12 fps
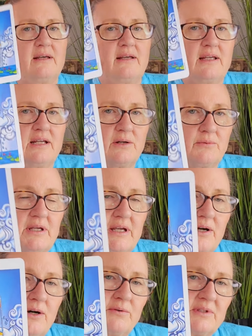here we
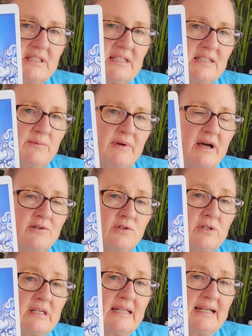go. This is about you
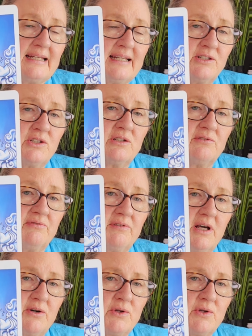getting into the flow.